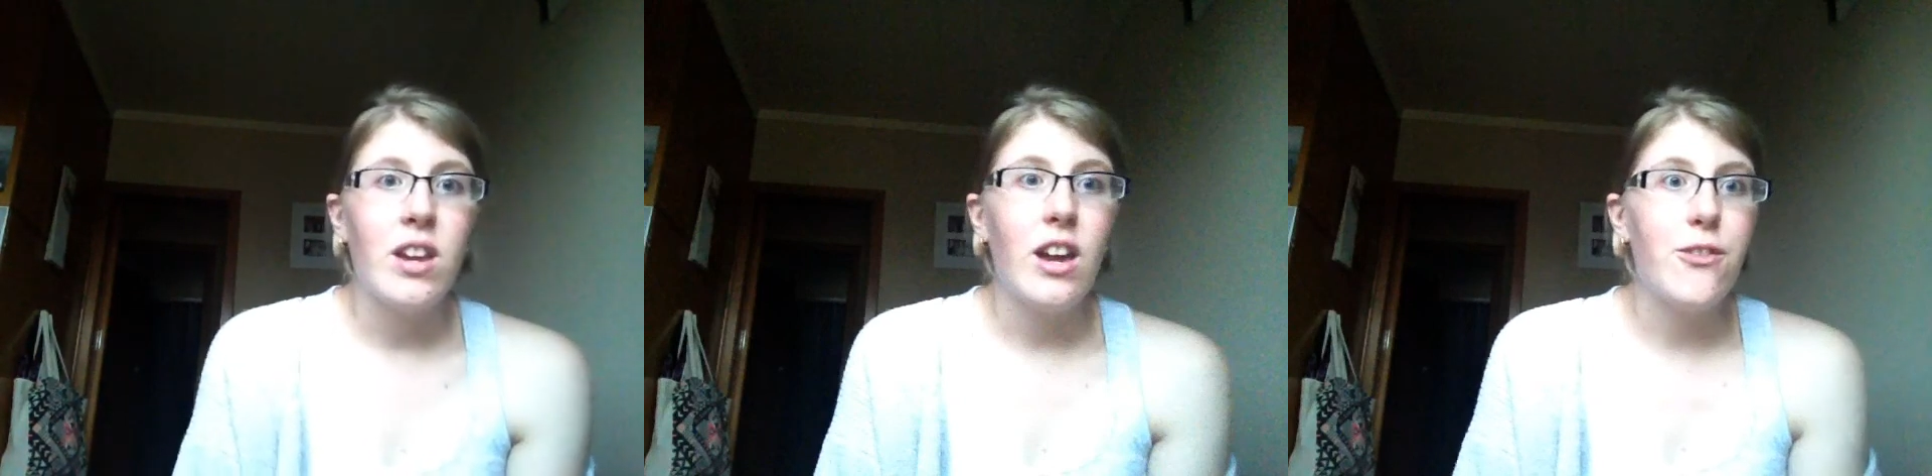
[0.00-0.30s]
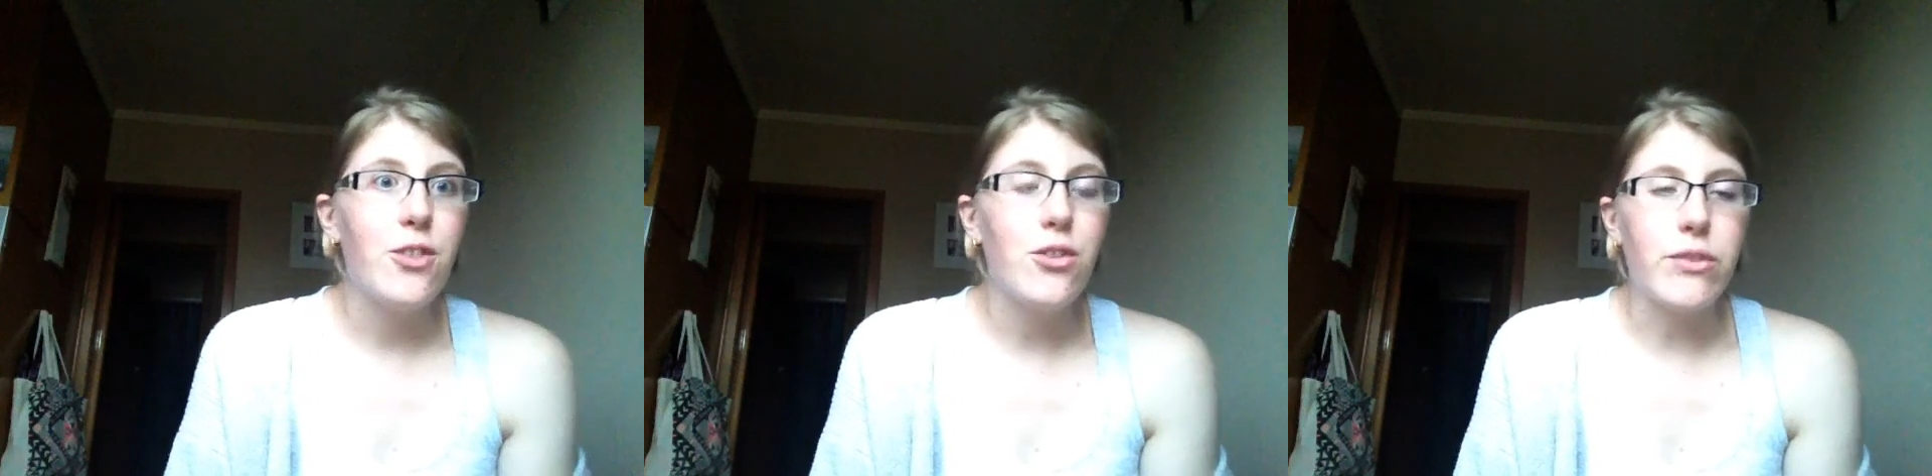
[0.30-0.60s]

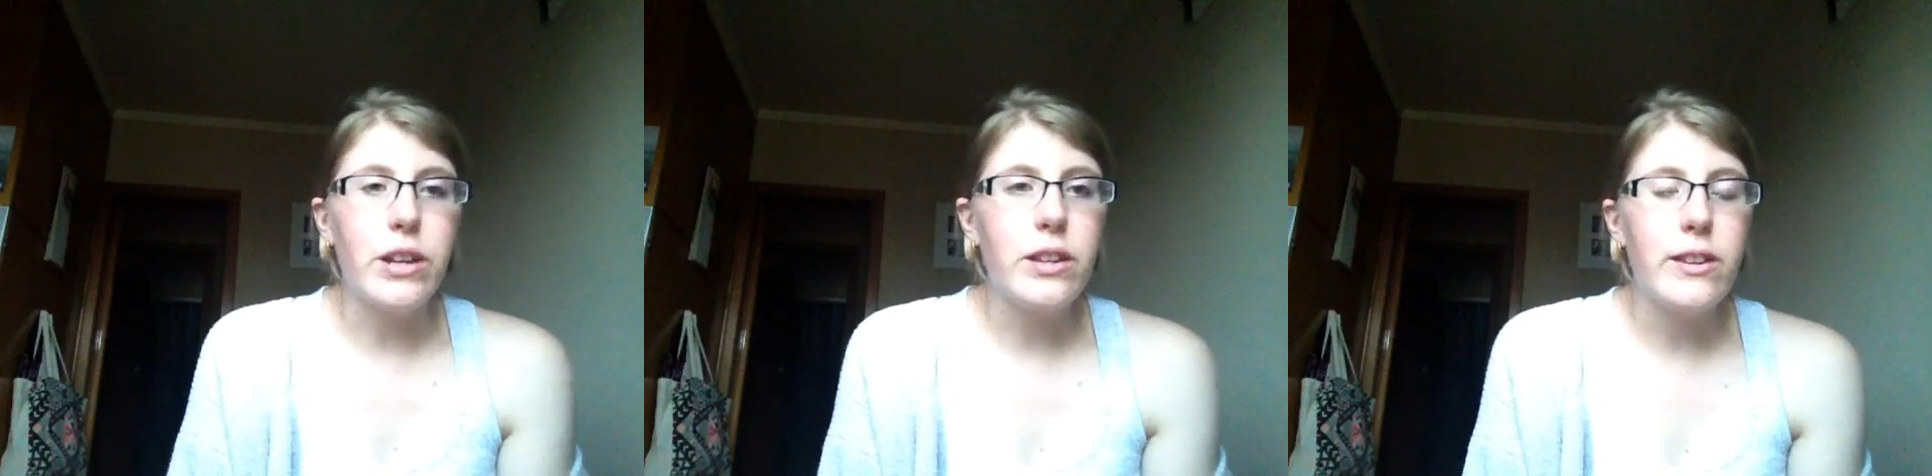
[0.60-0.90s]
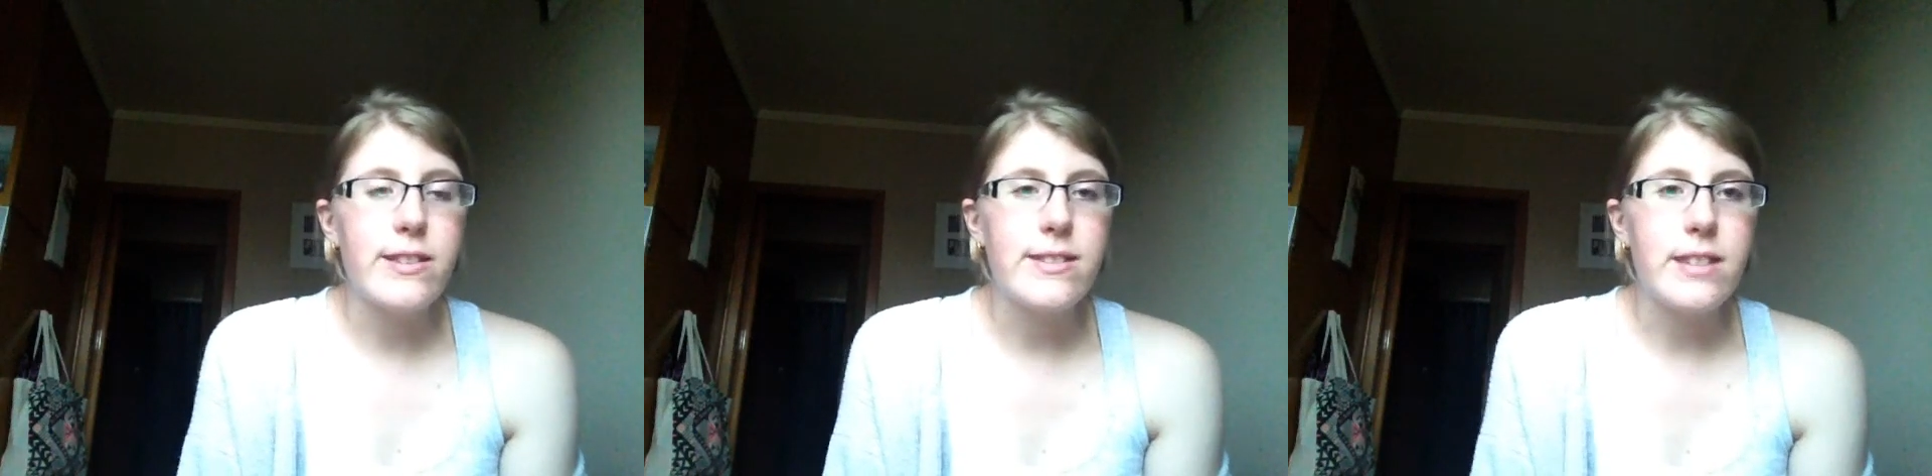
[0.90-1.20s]
if you've read
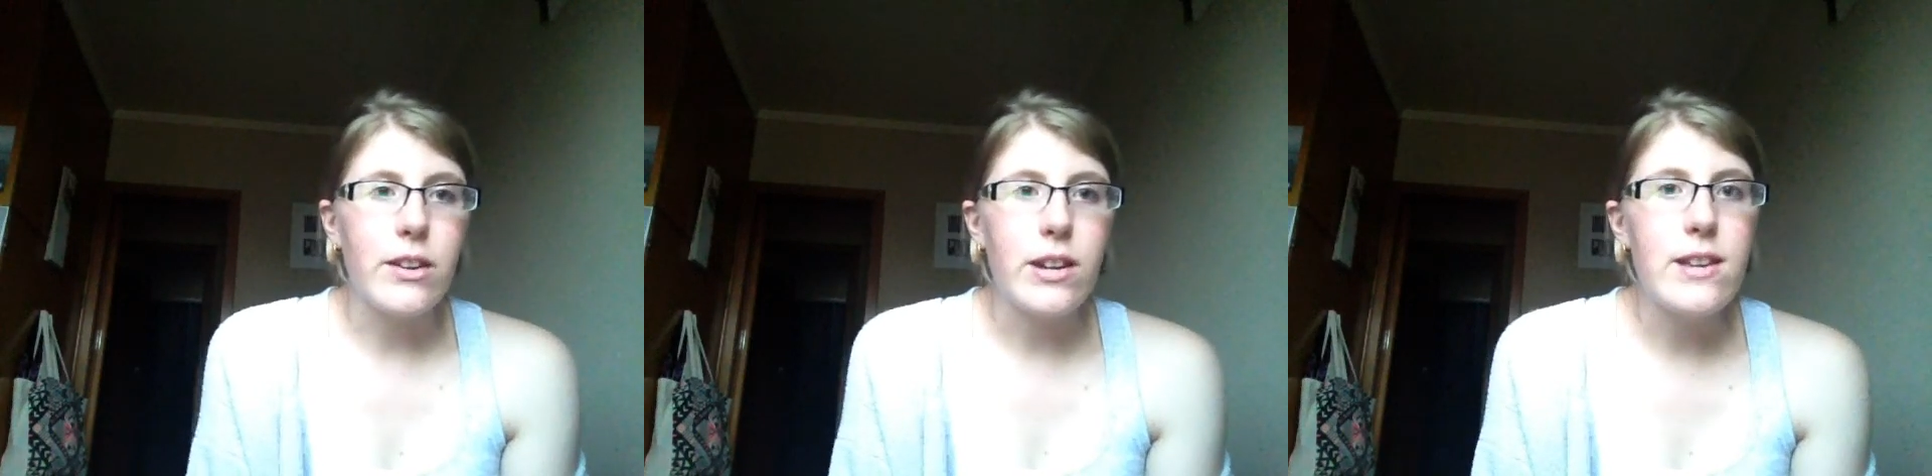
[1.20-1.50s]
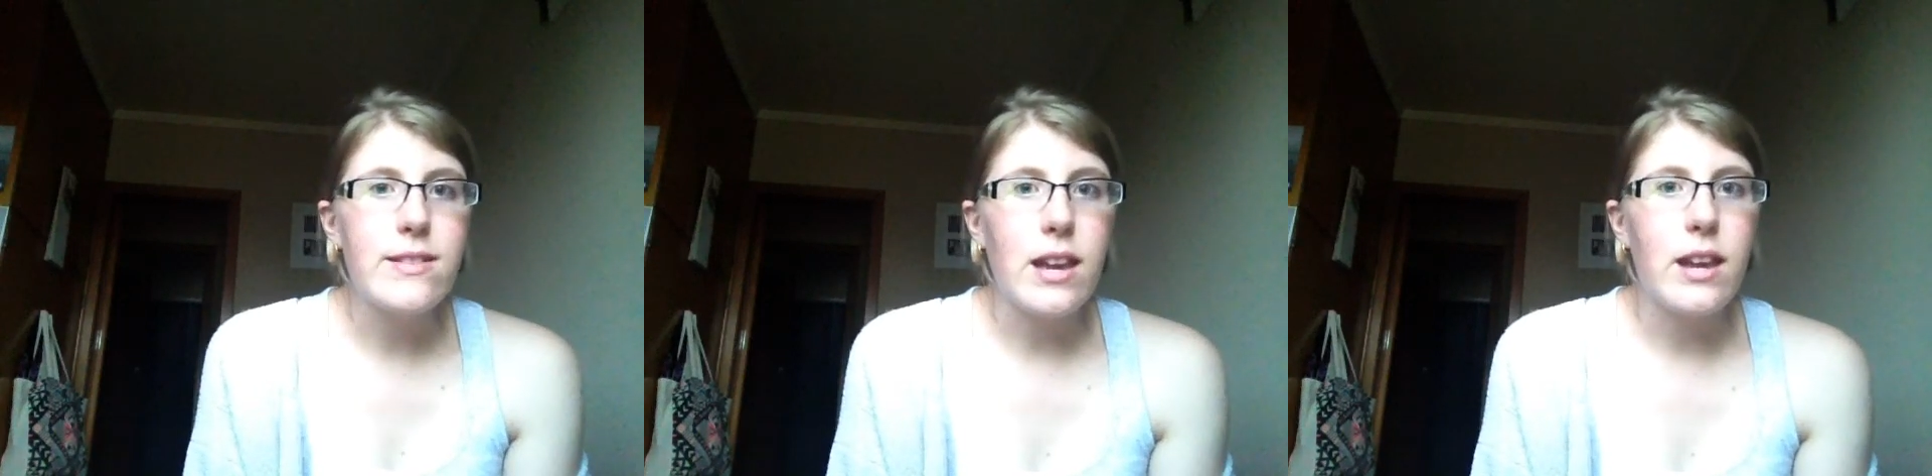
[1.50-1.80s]
this
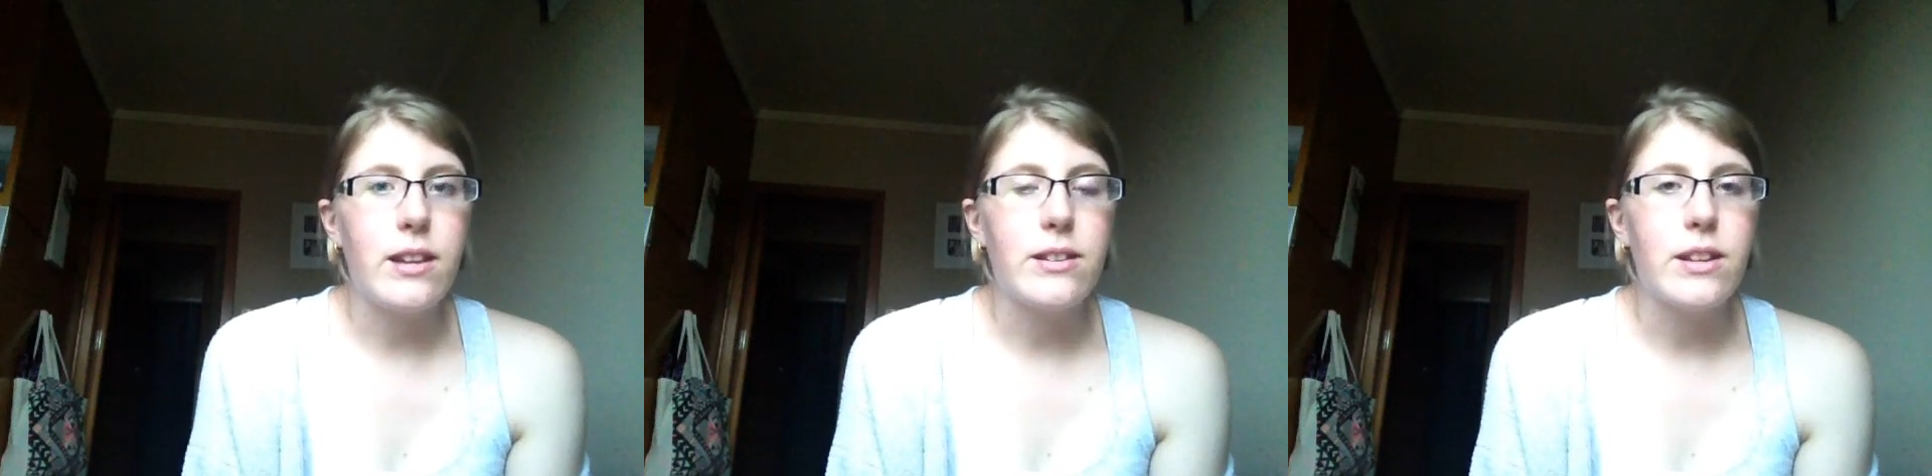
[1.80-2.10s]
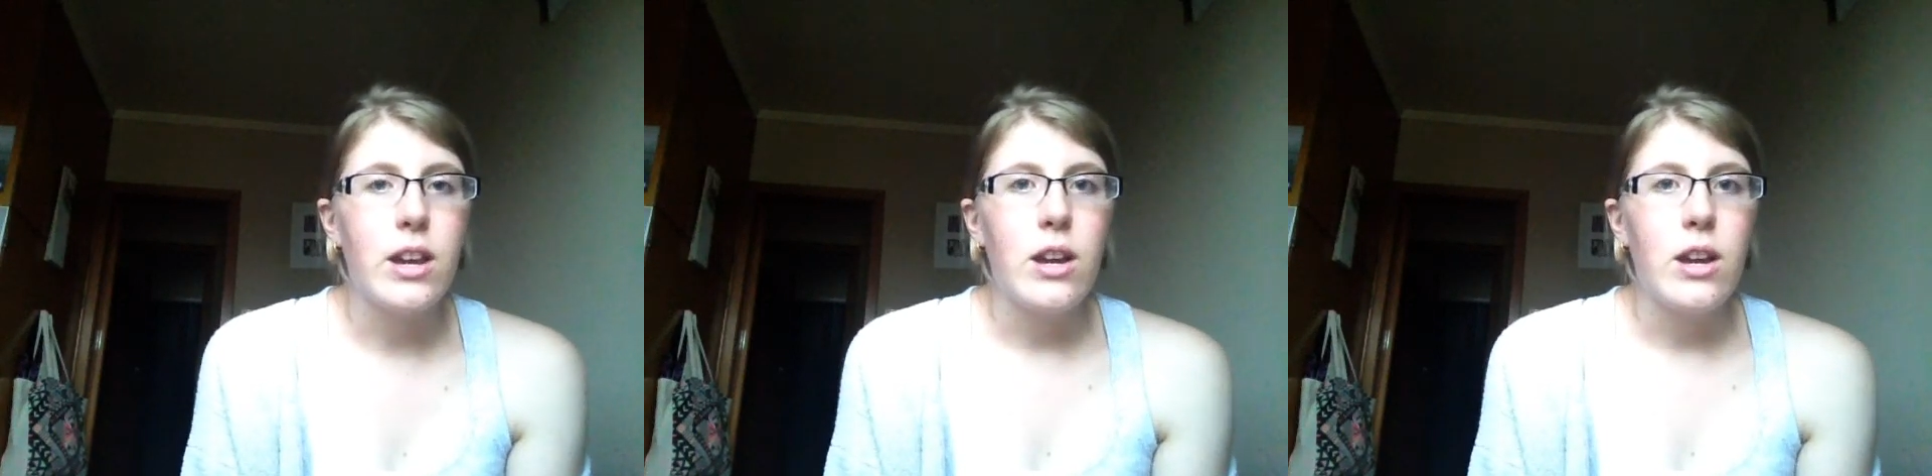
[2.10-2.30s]
series and